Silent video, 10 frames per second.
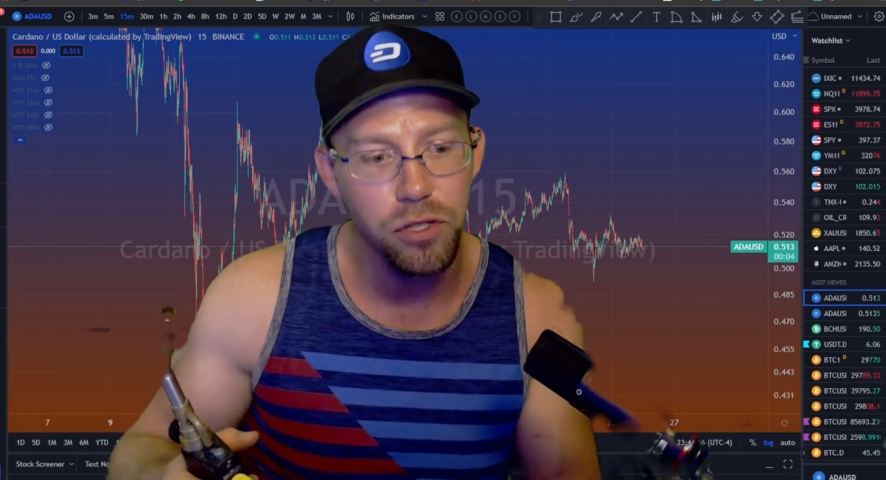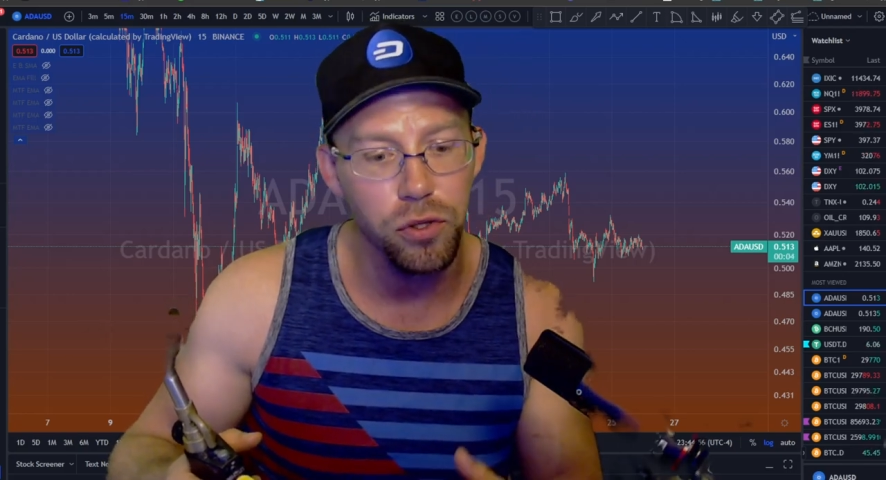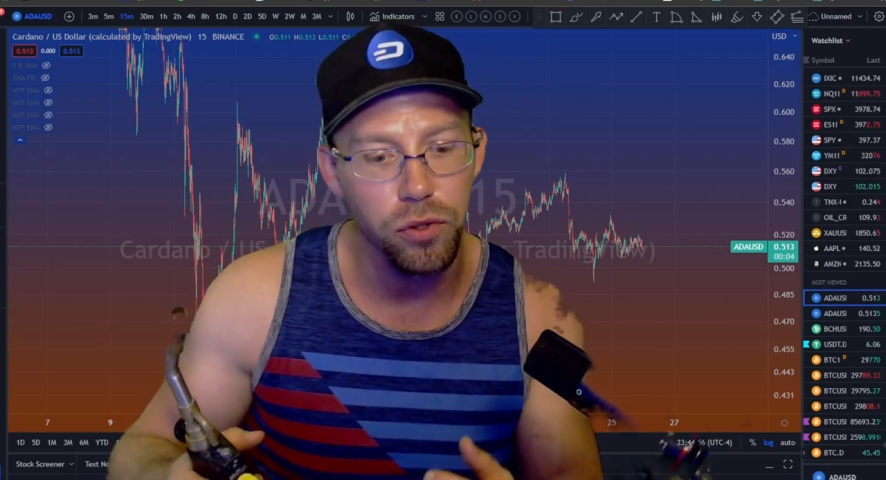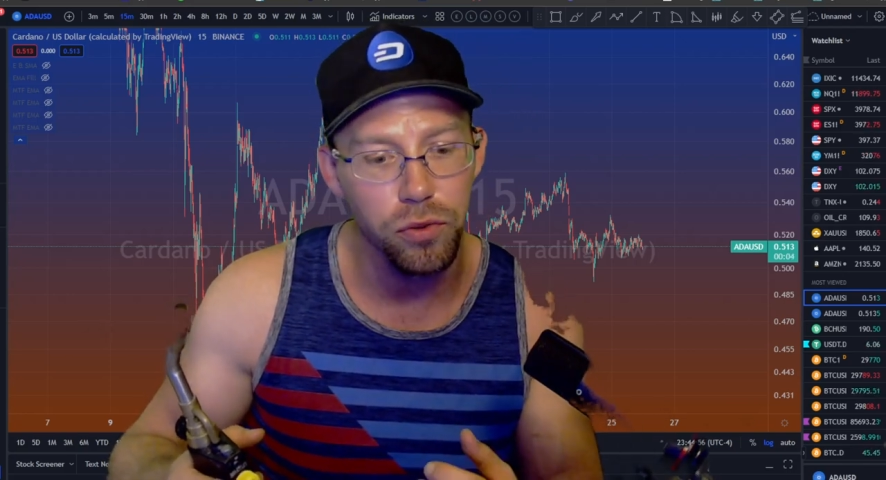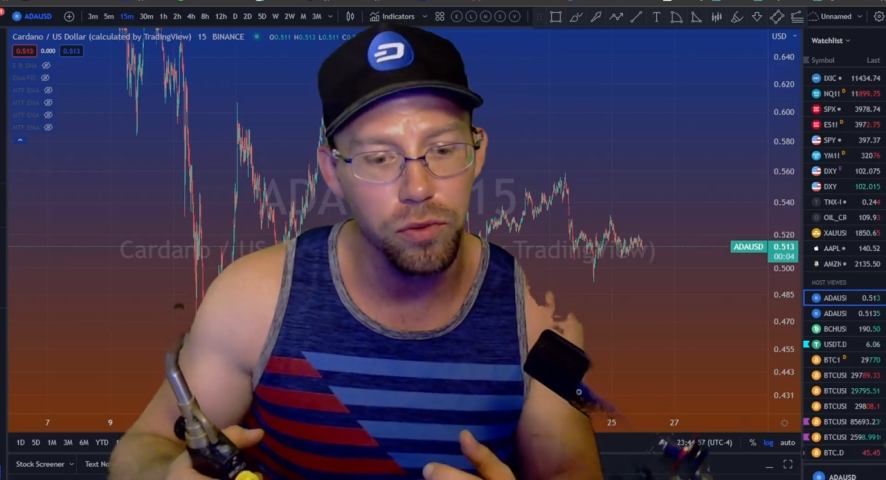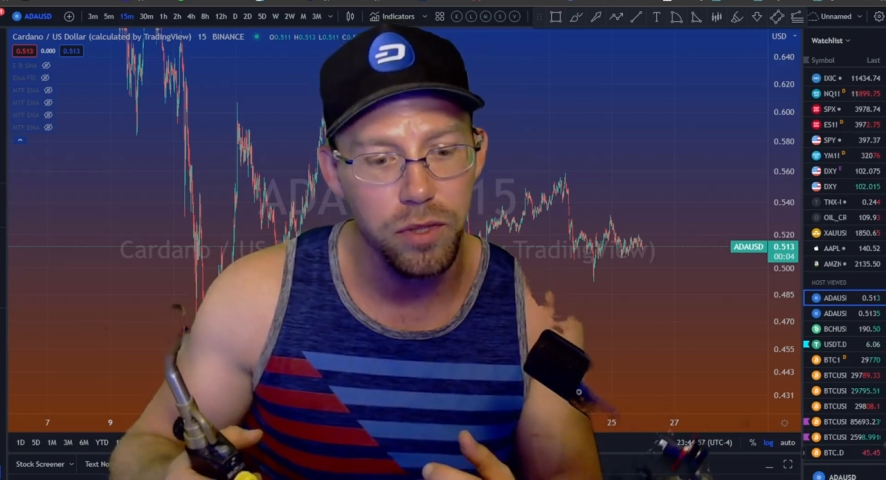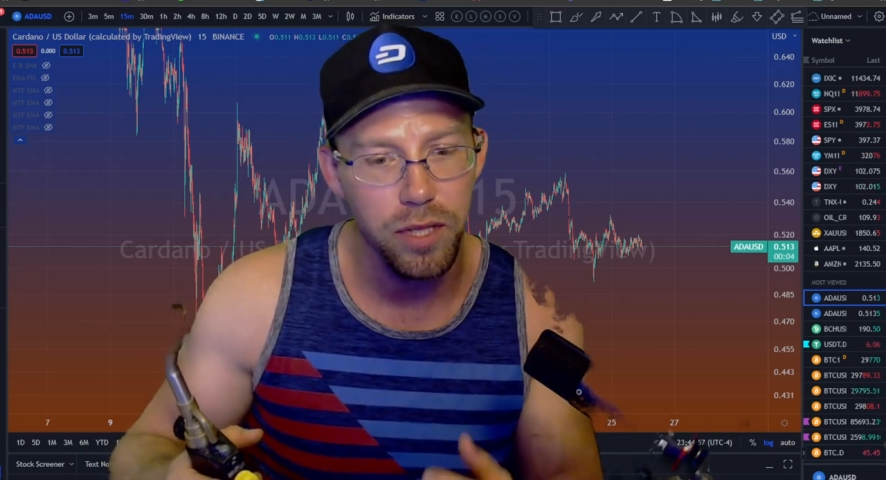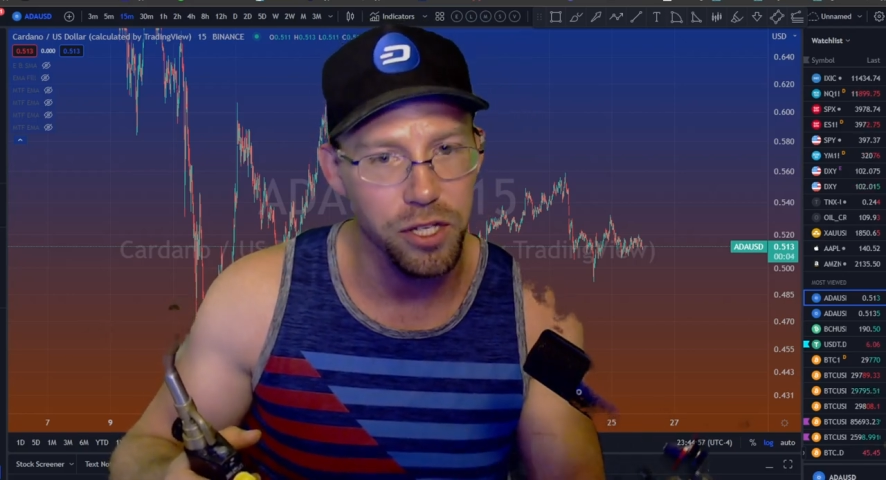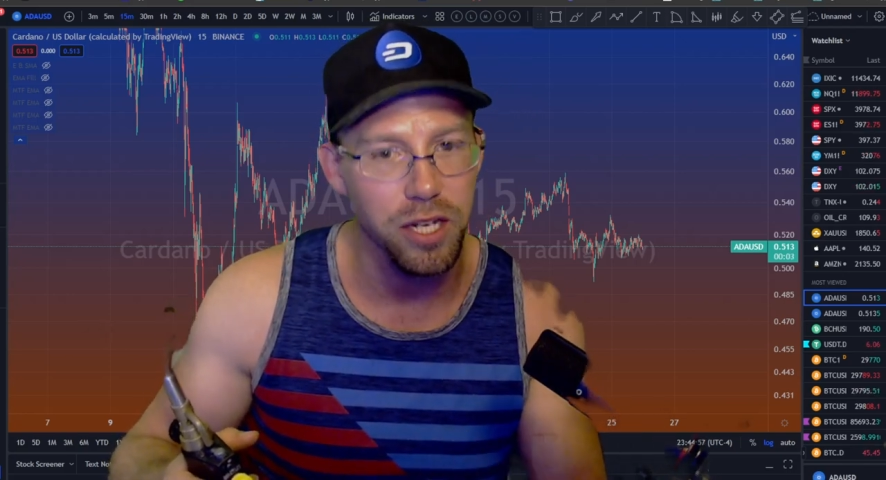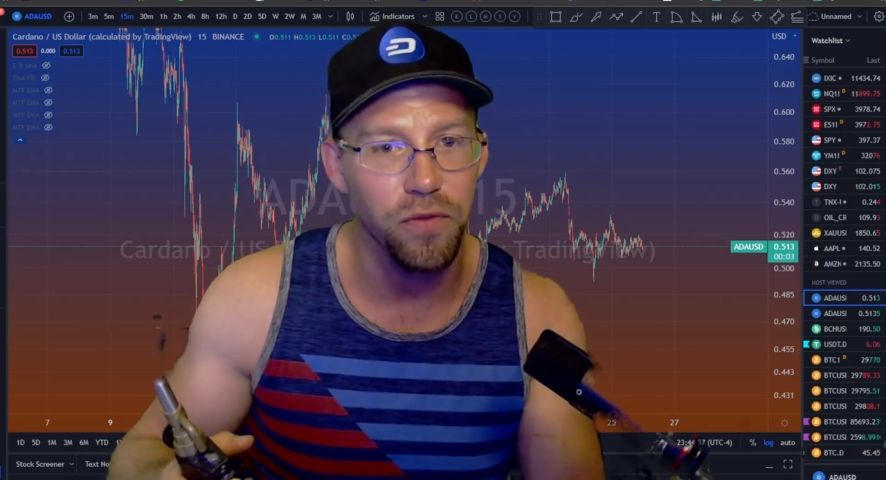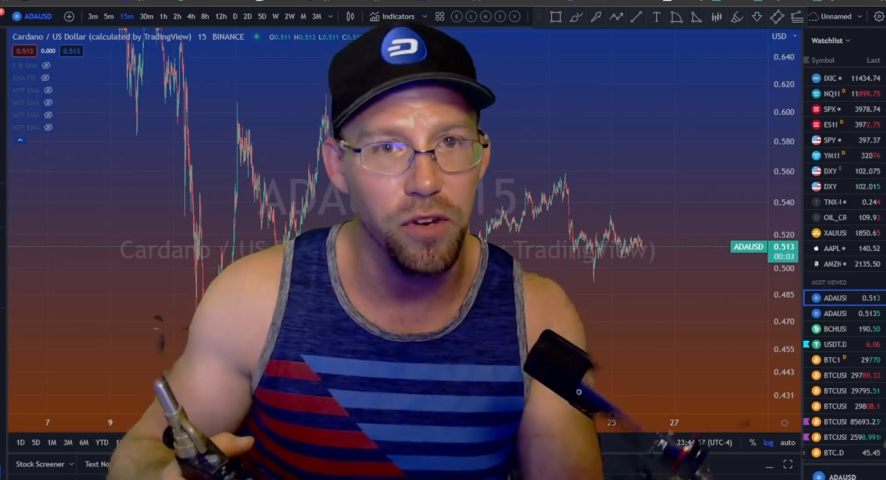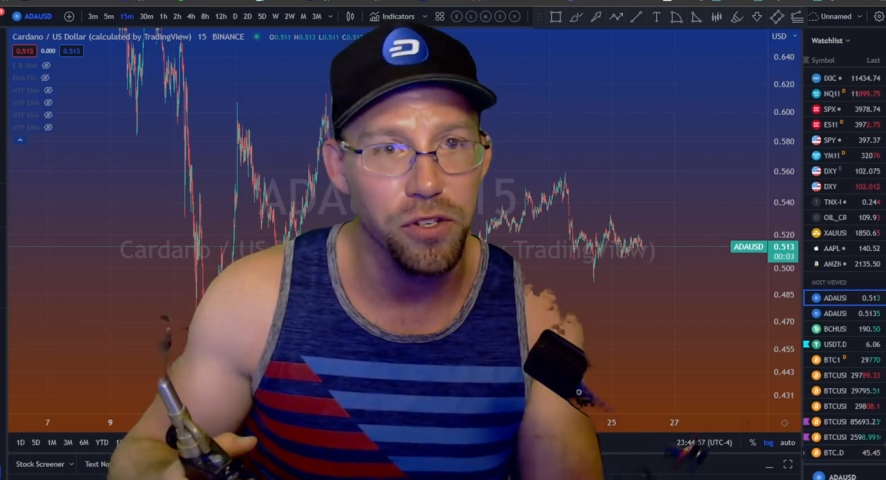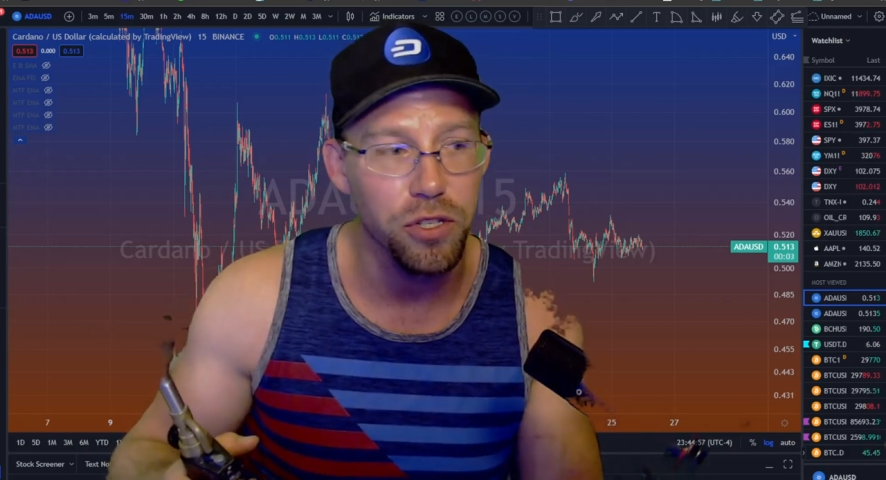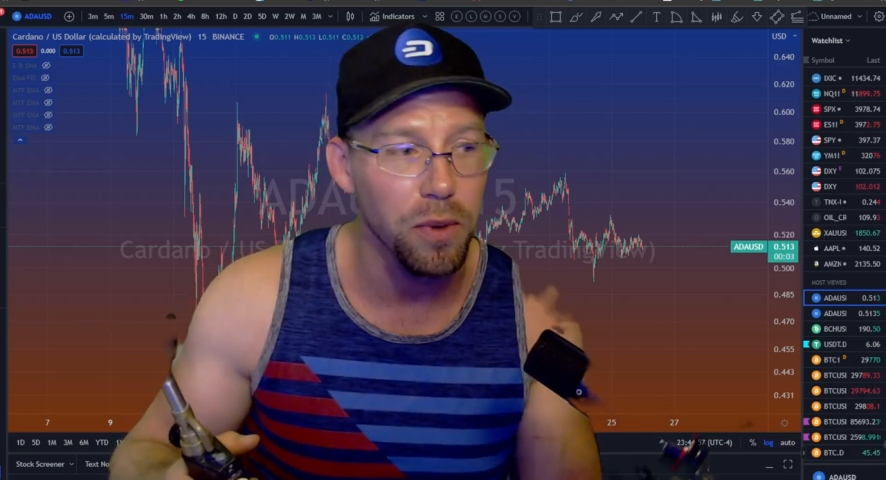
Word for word: to suggest futures,